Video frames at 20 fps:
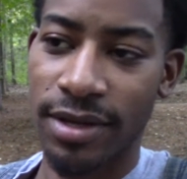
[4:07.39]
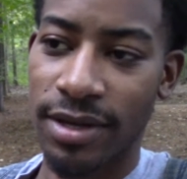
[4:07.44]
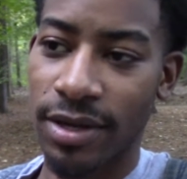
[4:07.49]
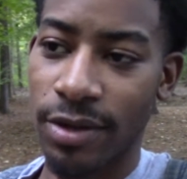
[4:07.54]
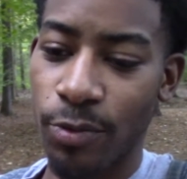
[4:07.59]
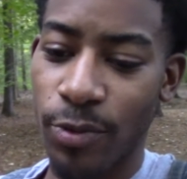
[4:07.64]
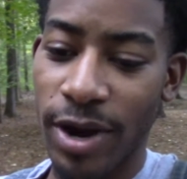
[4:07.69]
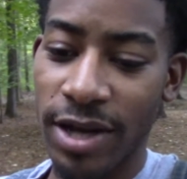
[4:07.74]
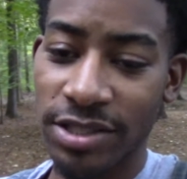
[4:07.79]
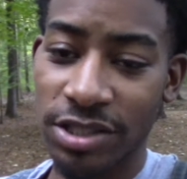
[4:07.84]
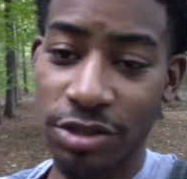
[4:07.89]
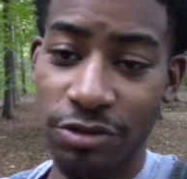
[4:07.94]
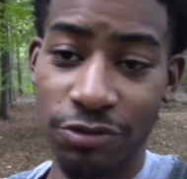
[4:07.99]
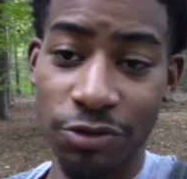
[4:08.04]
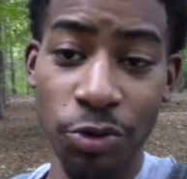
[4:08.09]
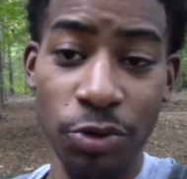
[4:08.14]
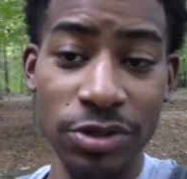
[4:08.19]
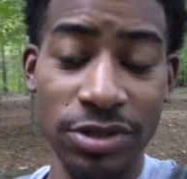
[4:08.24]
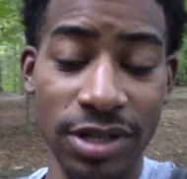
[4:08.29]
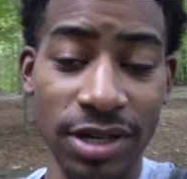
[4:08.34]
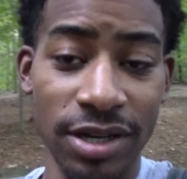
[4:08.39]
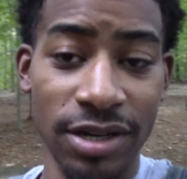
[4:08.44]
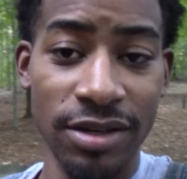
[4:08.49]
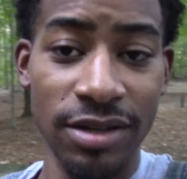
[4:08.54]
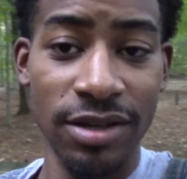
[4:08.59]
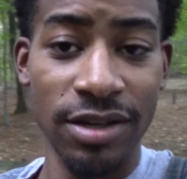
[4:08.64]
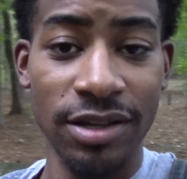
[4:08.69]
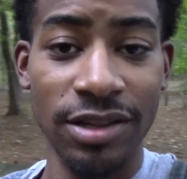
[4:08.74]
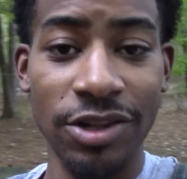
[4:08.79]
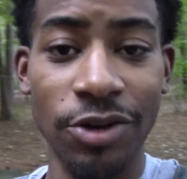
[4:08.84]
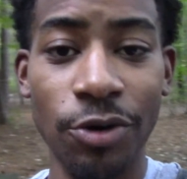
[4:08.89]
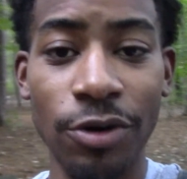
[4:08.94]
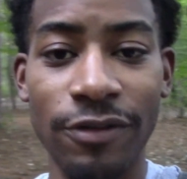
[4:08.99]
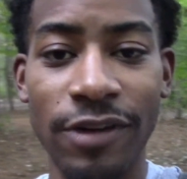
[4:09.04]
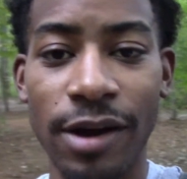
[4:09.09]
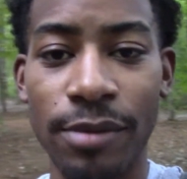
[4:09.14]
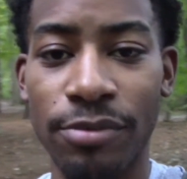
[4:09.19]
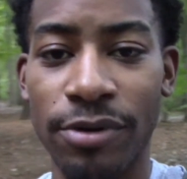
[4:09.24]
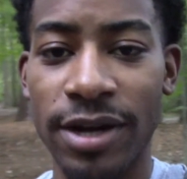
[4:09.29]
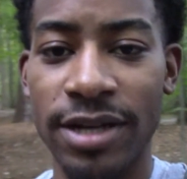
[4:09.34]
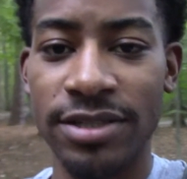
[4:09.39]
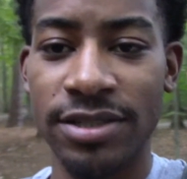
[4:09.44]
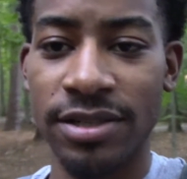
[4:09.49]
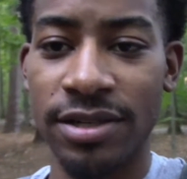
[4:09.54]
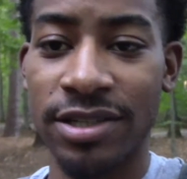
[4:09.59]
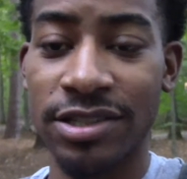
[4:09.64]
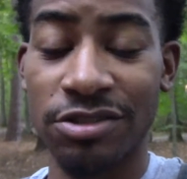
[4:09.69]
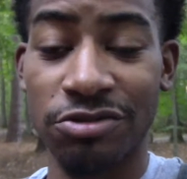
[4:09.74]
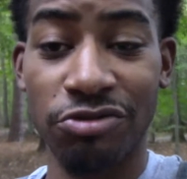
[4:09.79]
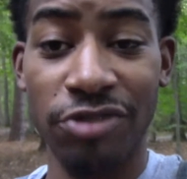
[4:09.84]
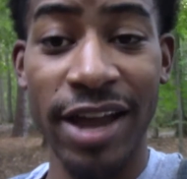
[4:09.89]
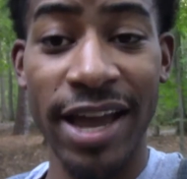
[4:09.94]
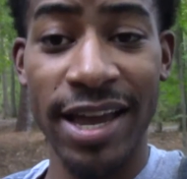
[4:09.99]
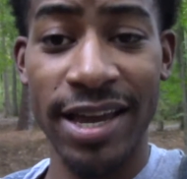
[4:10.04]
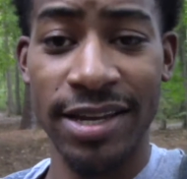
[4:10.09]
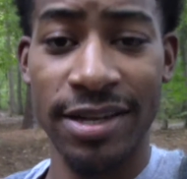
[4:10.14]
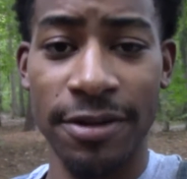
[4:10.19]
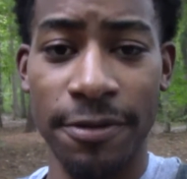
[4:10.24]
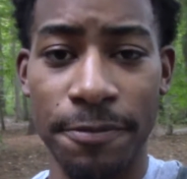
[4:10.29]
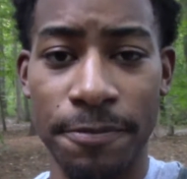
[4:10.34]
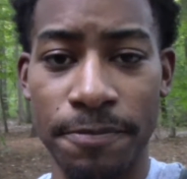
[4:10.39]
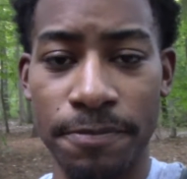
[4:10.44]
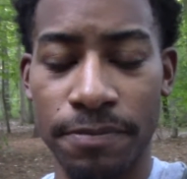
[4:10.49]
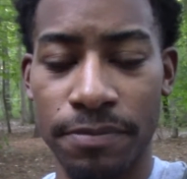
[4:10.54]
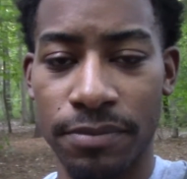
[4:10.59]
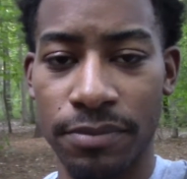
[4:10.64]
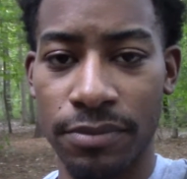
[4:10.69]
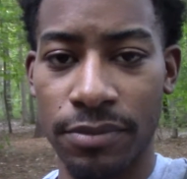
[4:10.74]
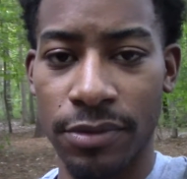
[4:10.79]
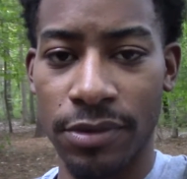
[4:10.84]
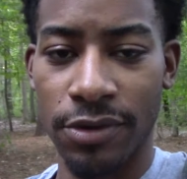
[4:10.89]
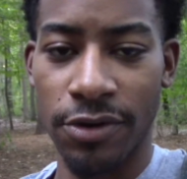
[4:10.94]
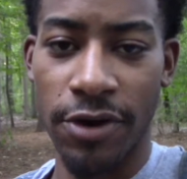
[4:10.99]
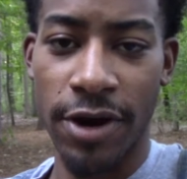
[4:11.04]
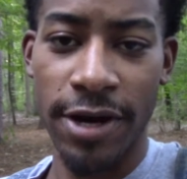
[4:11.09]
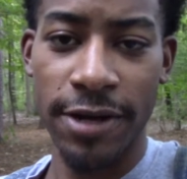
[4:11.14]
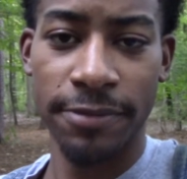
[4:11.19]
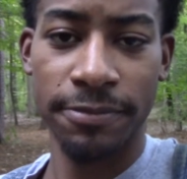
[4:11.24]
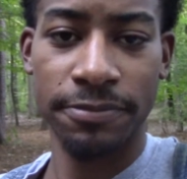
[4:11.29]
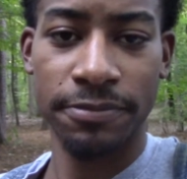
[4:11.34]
and whereas the root is a lower vibration, it's a red, right?